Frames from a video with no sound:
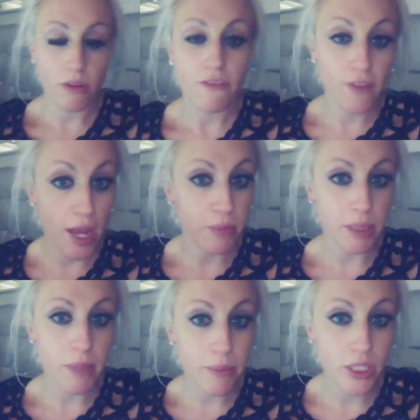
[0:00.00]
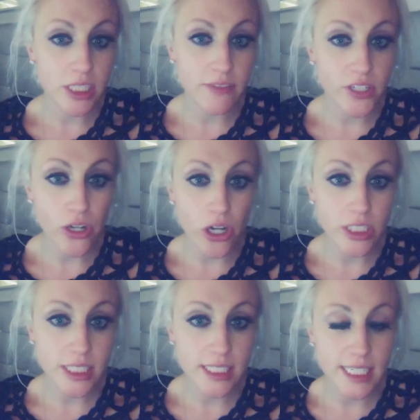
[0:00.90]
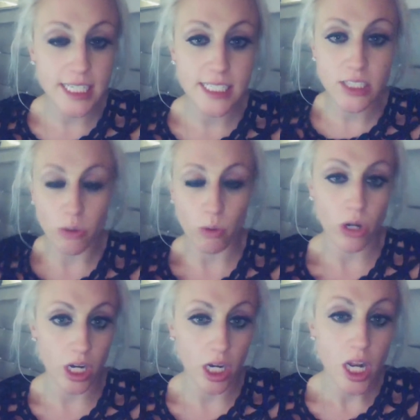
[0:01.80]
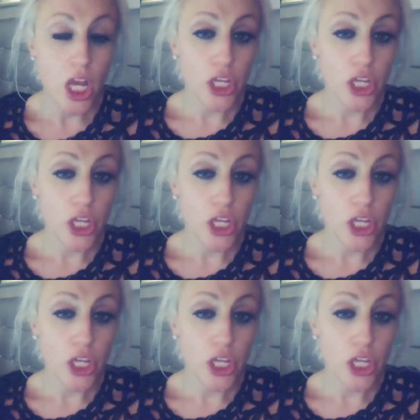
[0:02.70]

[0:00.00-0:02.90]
family members of a narcissist, or